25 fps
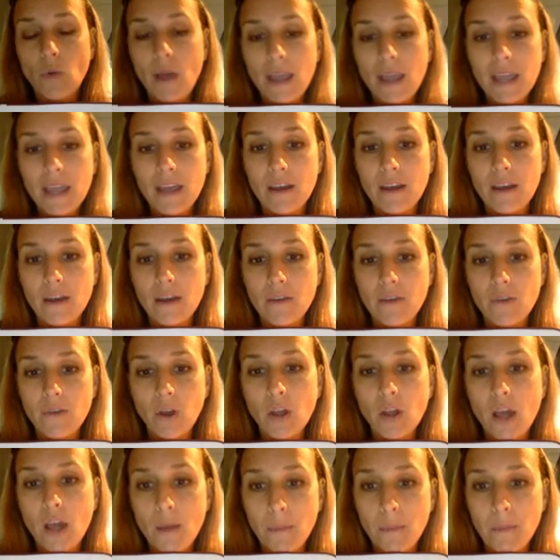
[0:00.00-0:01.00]
have a
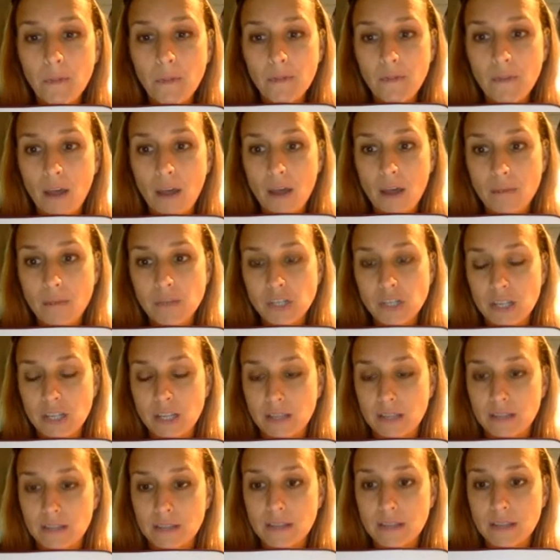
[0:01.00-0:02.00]
couple of
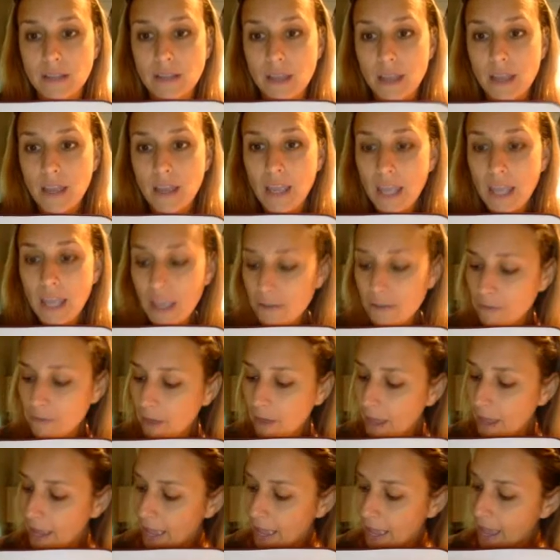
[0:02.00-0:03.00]
options. If
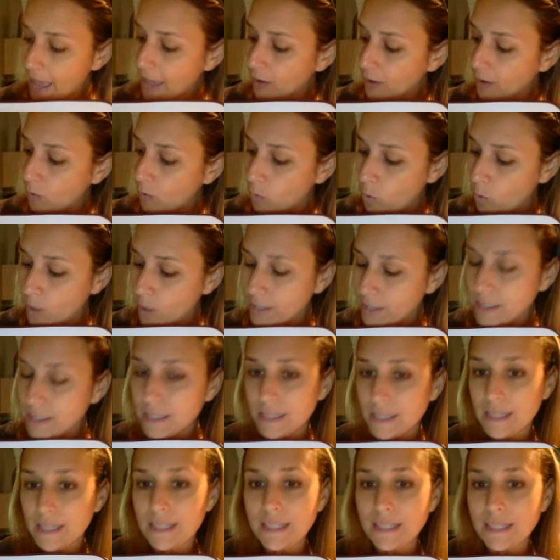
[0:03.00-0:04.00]
I had a
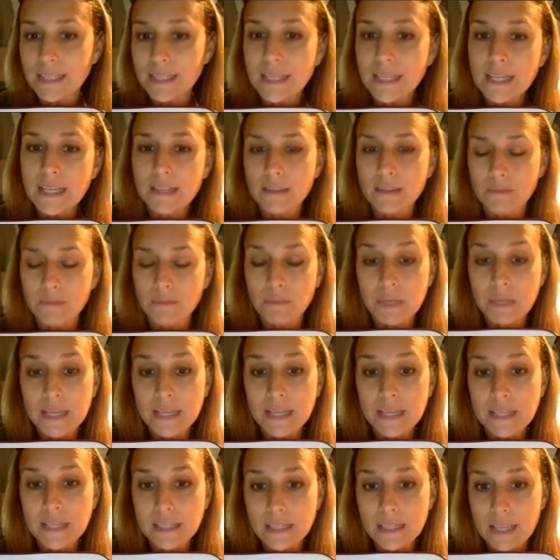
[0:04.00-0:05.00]
1/16
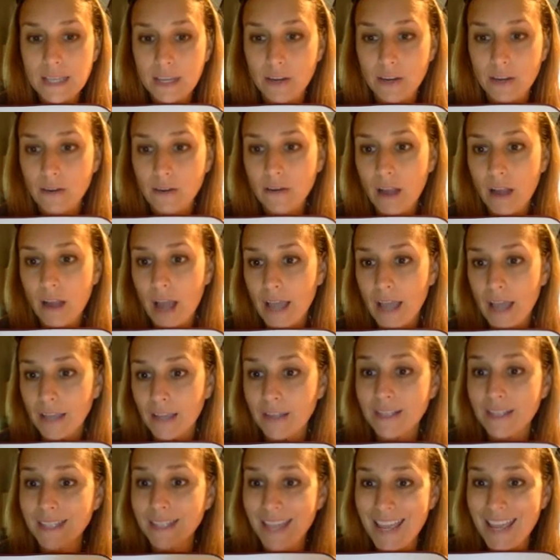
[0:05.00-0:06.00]
piece here, I
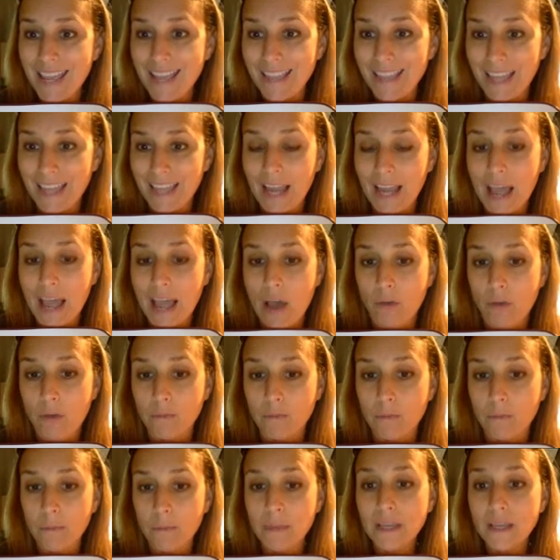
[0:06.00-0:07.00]
could take that out.
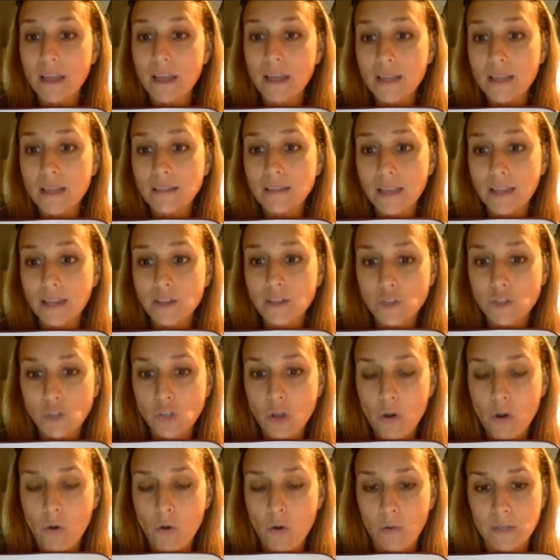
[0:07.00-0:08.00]
But because I
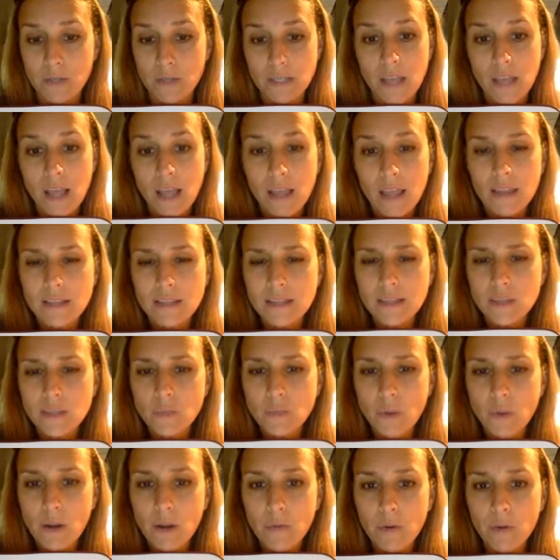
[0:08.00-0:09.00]
don't, this is
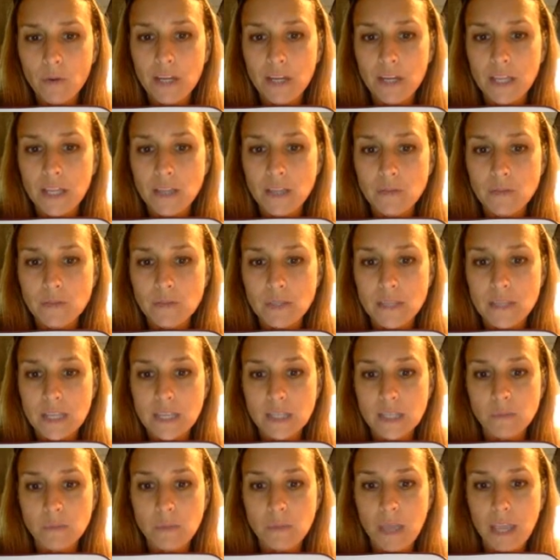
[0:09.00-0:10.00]
where we're going to use
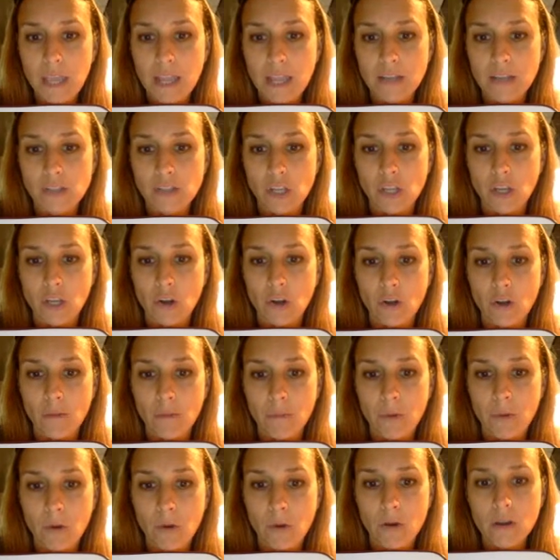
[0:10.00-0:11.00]
this page in our
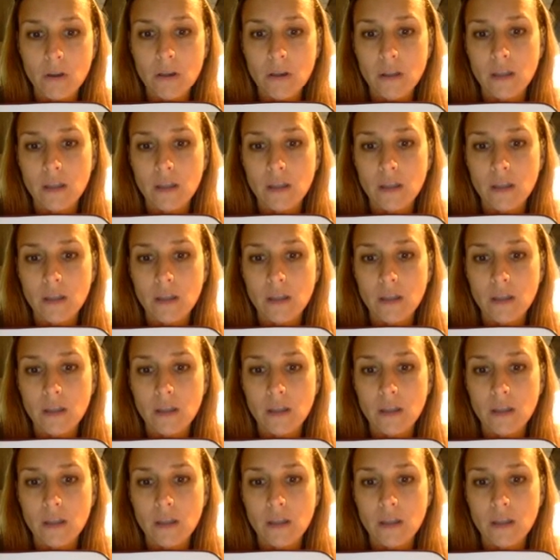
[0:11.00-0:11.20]
book